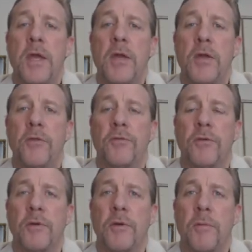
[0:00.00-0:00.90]

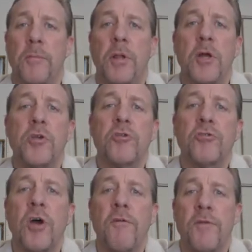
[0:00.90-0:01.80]
is plug
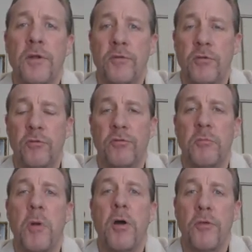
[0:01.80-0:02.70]
yourself into
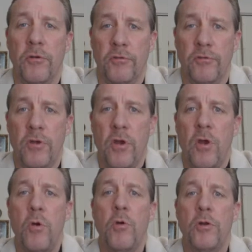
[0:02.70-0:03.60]
some others
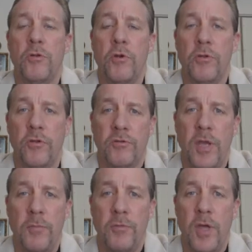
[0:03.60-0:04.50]
who are doing the
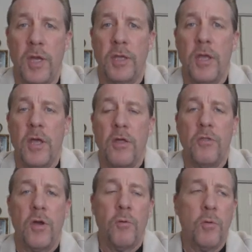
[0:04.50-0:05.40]
same thing
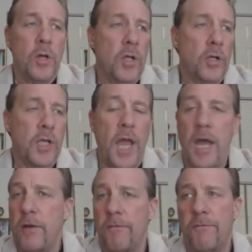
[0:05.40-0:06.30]
that will
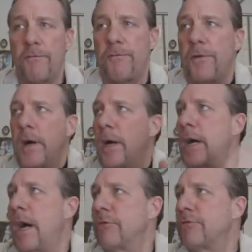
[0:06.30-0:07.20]
kind of,
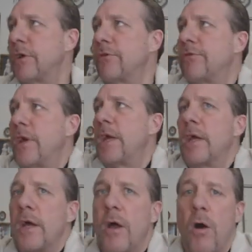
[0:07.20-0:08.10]
how should I
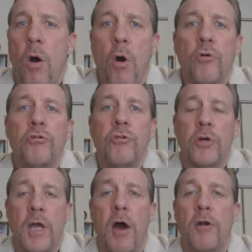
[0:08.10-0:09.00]
say, hold
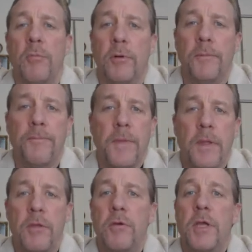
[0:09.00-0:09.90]
you accountable.
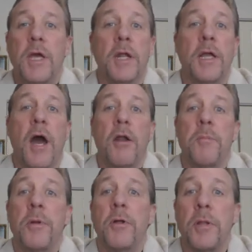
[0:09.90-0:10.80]
You can get
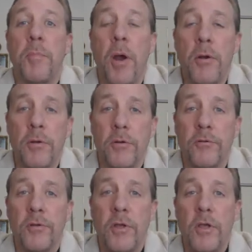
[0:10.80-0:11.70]
accountability
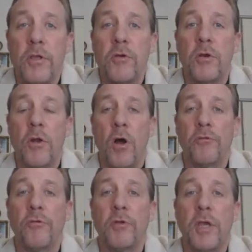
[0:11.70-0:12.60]
partners. You can
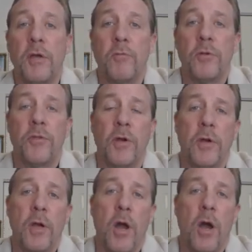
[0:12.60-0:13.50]
also get with a